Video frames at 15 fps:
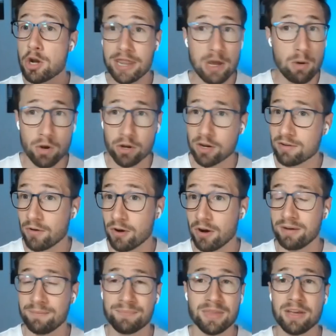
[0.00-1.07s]
they won't convert
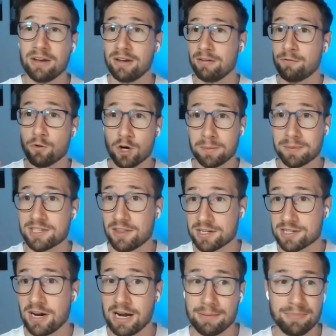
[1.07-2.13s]
40% of the
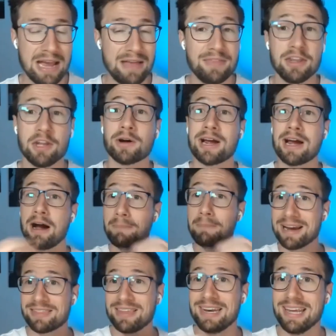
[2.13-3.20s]
time and then they'll come
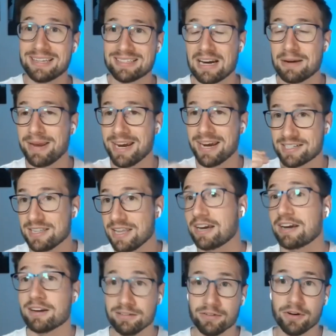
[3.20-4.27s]
back the next time and actually then
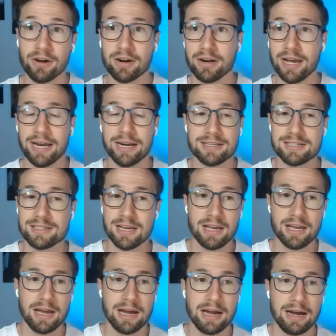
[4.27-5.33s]
convert and it's
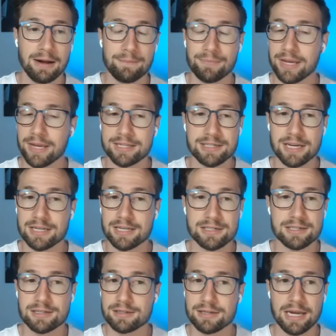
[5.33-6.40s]
um, it's
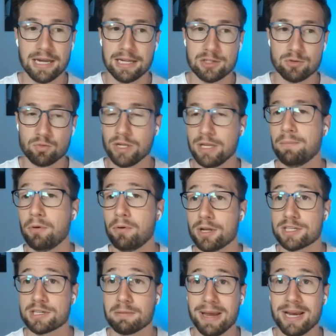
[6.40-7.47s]
it's it's really important
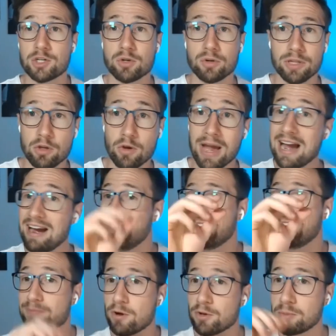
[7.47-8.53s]
to make sure that you have
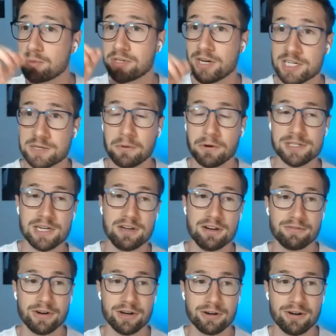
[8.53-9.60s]
these multiple touch points in your
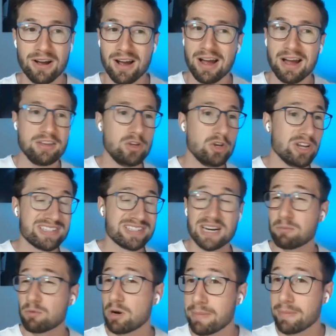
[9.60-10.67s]
funnel you can set up
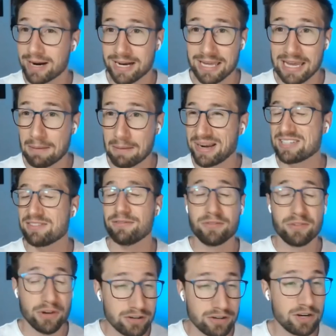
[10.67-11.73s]
remarketing campaigns
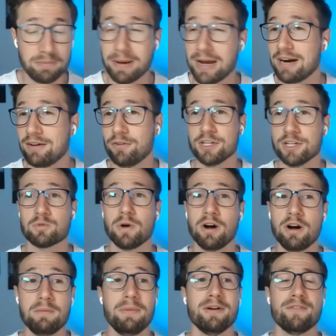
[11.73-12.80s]
very very powerful as well
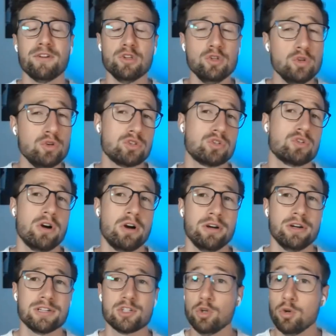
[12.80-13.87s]
but for new store
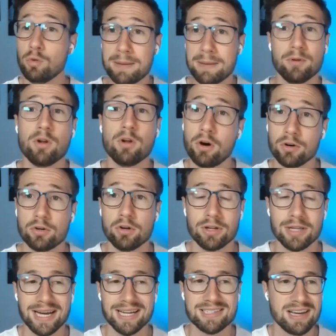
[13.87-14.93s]
owners new people on google
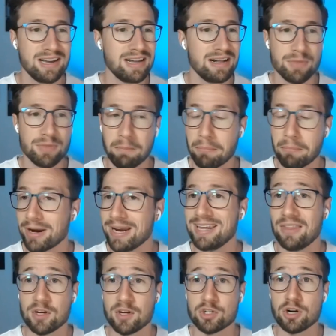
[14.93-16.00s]
ads the branding
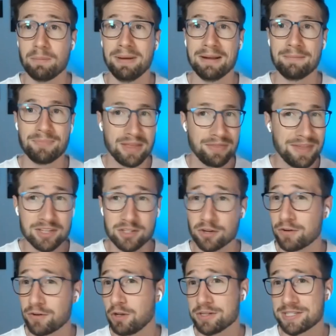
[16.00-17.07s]
and the shopping that's
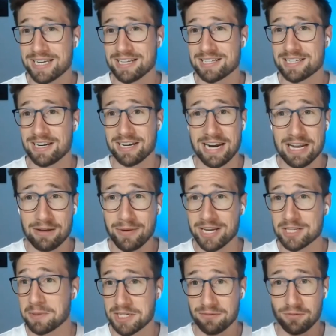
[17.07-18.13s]
often a lot to get started anyway
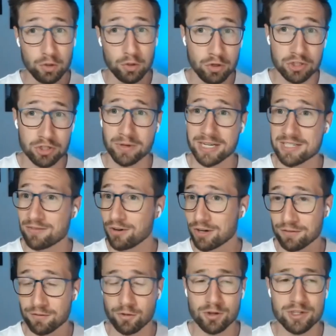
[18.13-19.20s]
especially if you're new to it it's very
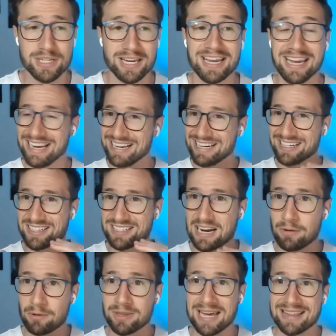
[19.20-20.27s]
confusing just start
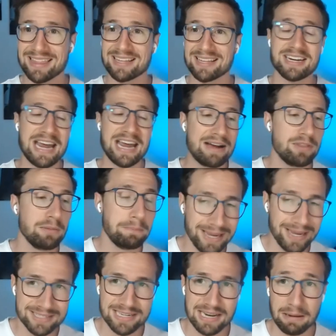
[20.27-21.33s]
with that that's going to have the
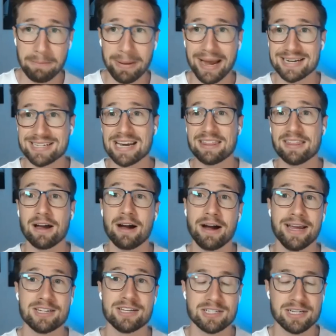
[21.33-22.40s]
biggest impact and the
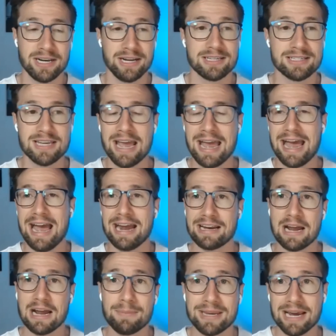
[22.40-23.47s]
highest chance at
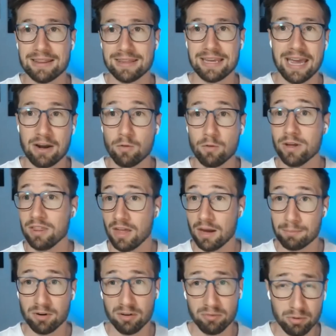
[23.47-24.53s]
coming out the gate with a
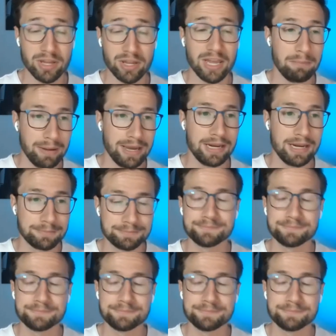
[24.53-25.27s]
profitable campaign